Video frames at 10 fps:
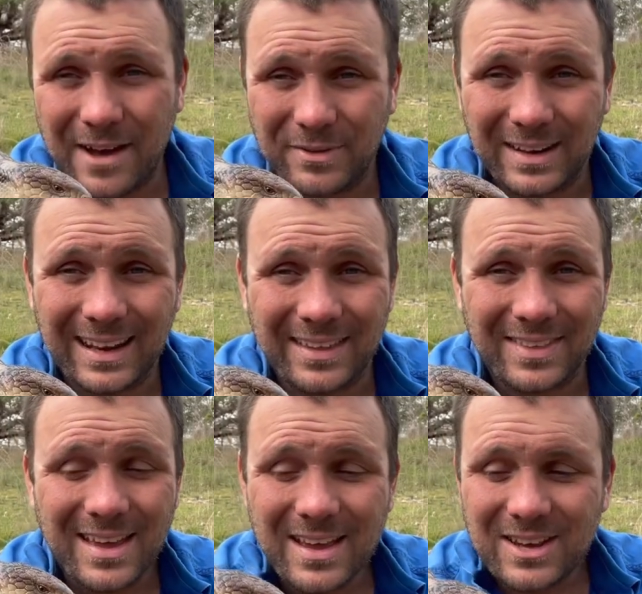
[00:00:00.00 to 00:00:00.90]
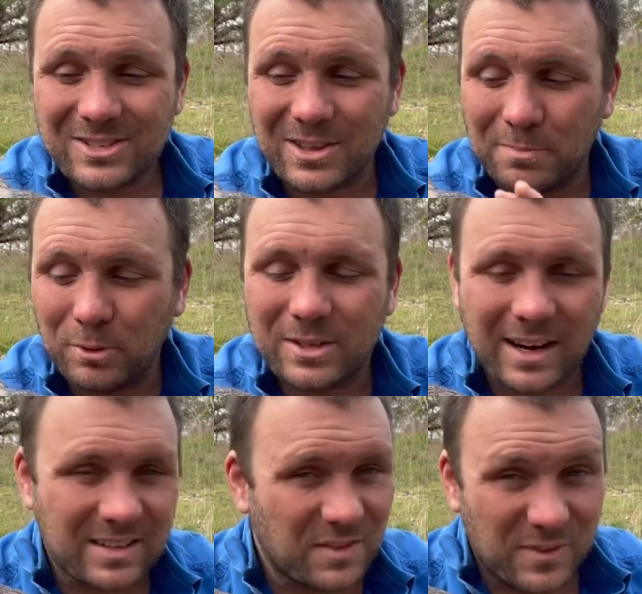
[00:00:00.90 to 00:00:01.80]
foot in length. So the blue
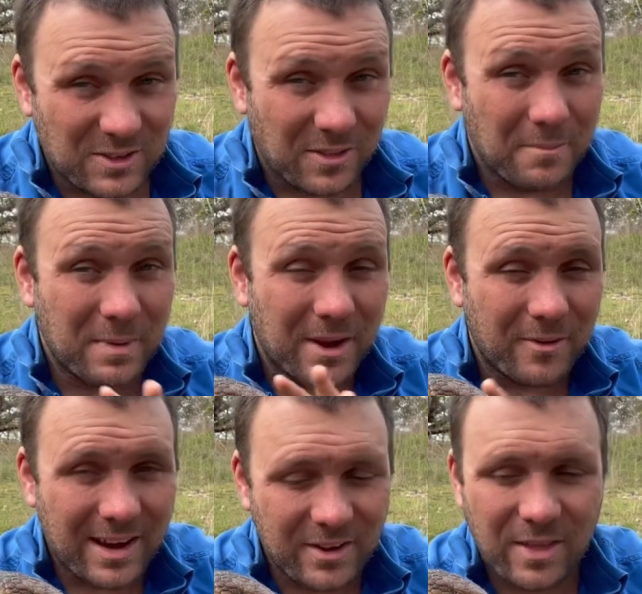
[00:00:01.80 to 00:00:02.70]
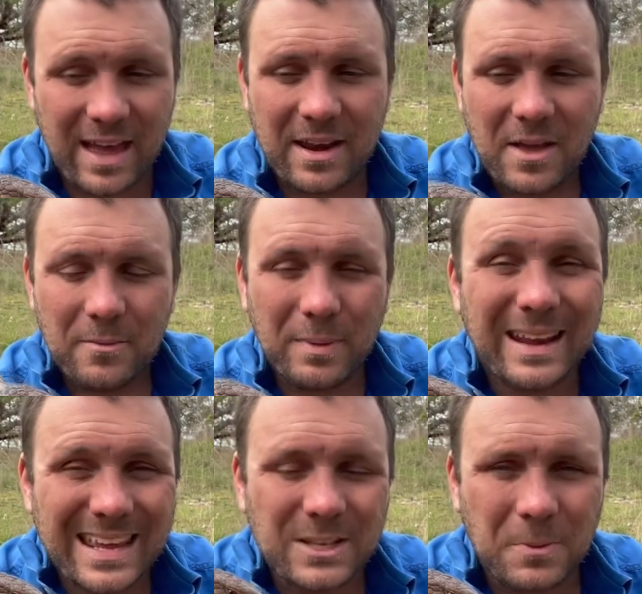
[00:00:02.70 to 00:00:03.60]
tongue lizard fits on the bigger end of that, but
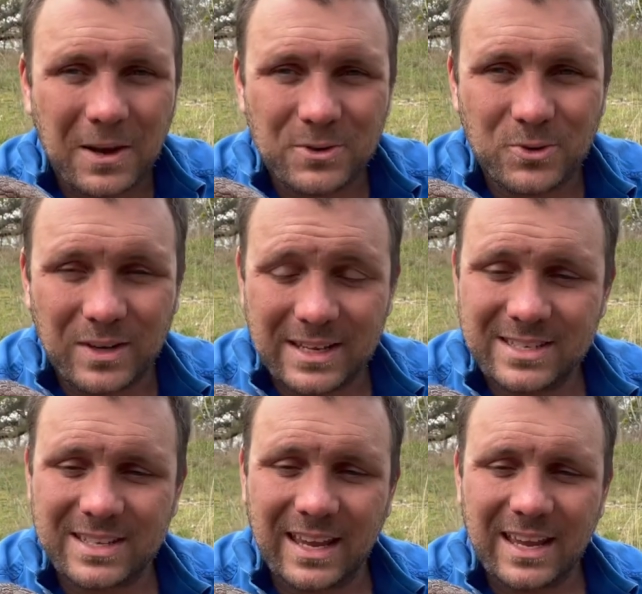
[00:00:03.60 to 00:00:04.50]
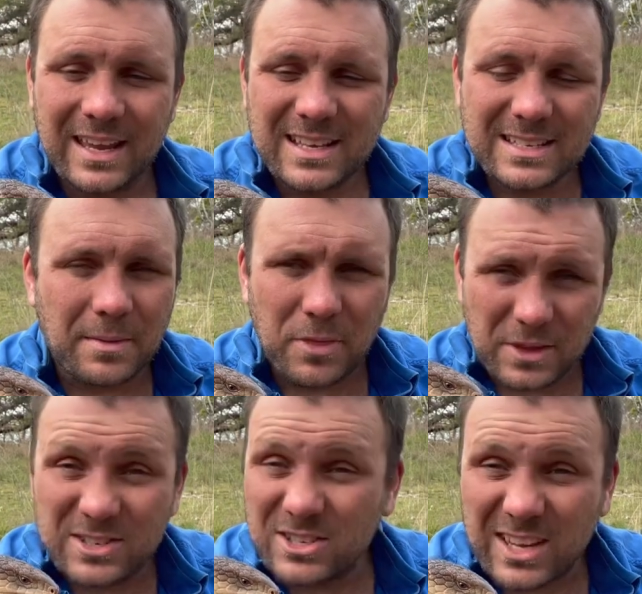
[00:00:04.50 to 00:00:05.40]
he is well and truly a skink. Some of the
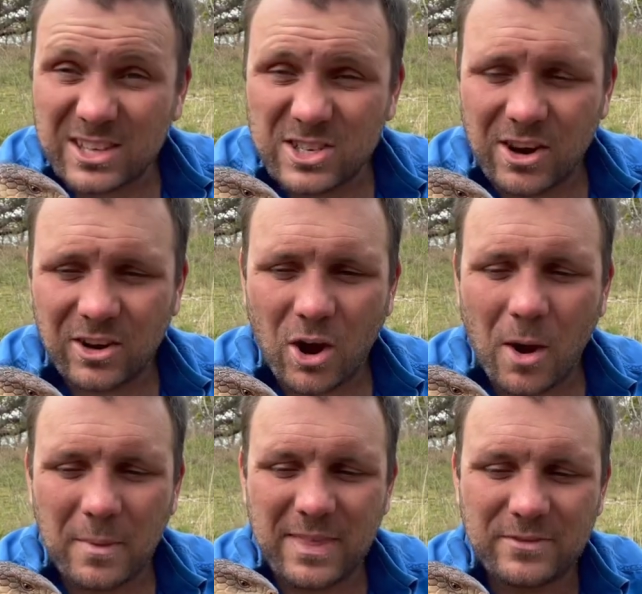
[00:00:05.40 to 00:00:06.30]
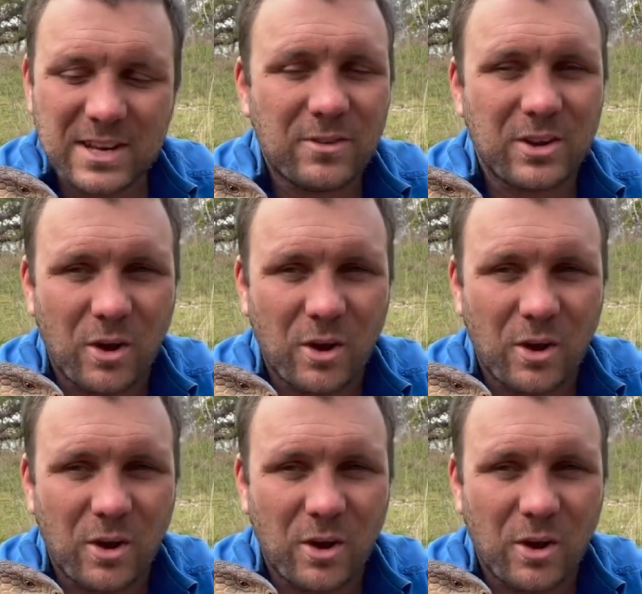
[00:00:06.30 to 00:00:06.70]
things that skinks share in common: they've generally got